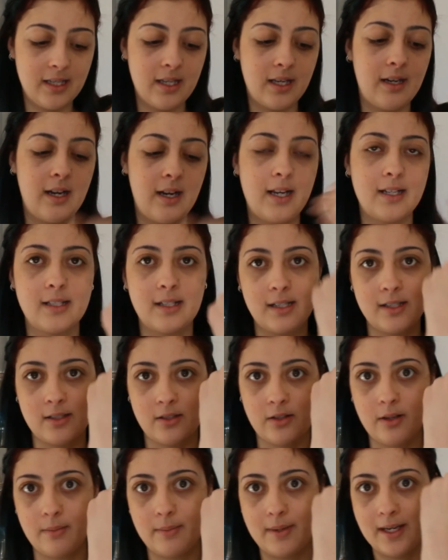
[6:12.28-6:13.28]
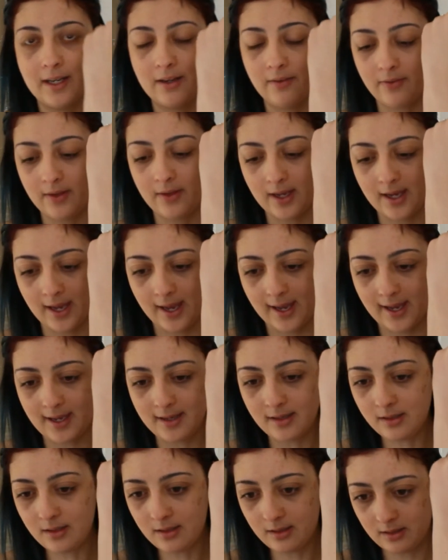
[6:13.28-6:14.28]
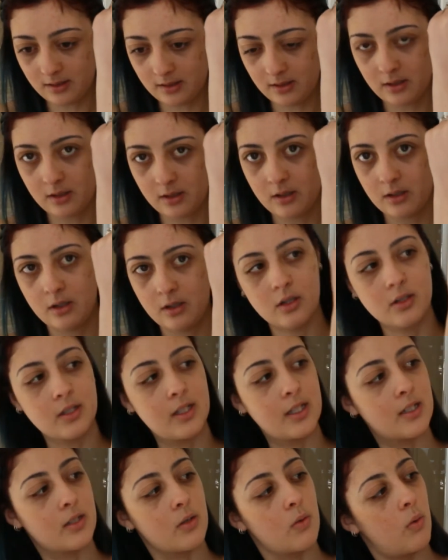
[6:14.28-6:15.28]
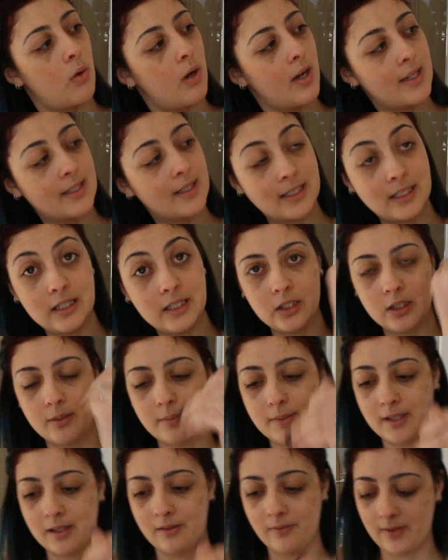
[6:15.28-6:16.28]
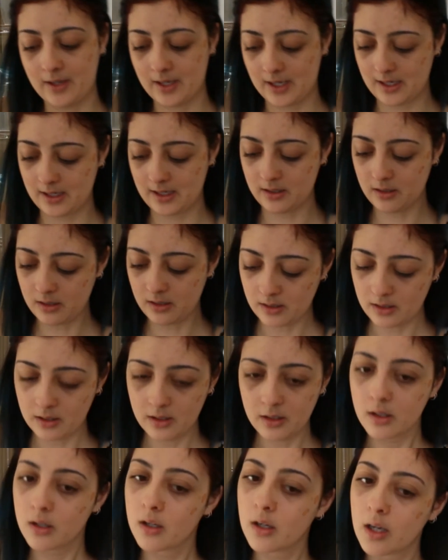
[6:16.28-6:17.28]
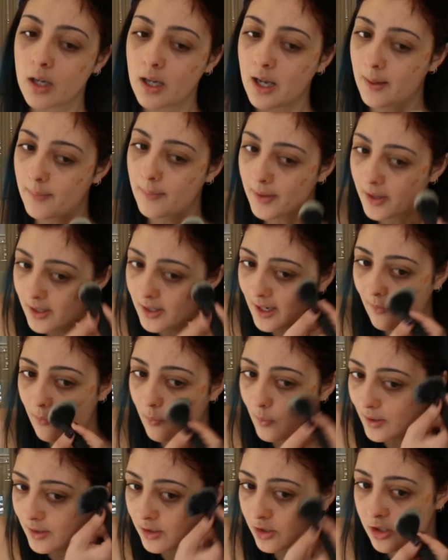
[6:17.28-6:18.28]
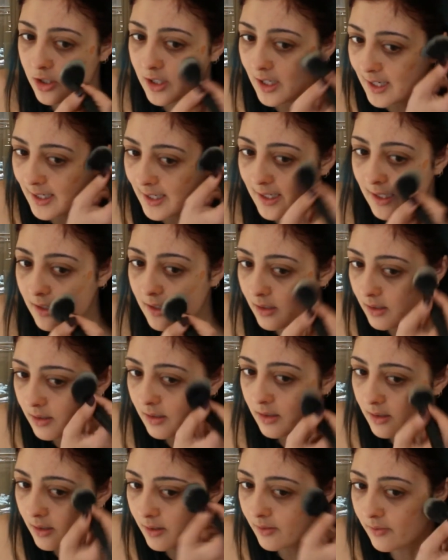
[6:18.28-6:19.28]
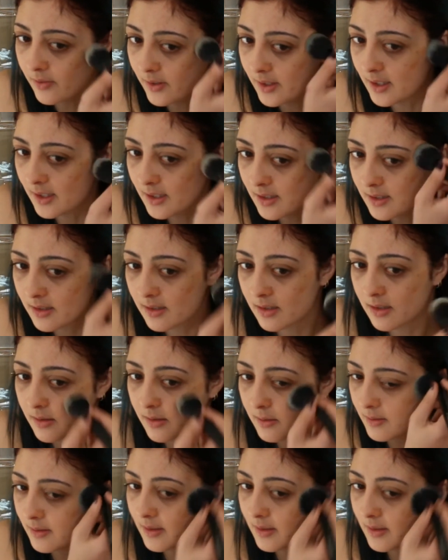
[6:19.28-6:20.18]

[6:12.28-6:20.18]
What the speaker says: than as it is on the back of the hand. So it's quite dark on the back of the hand. I only have one shade of this.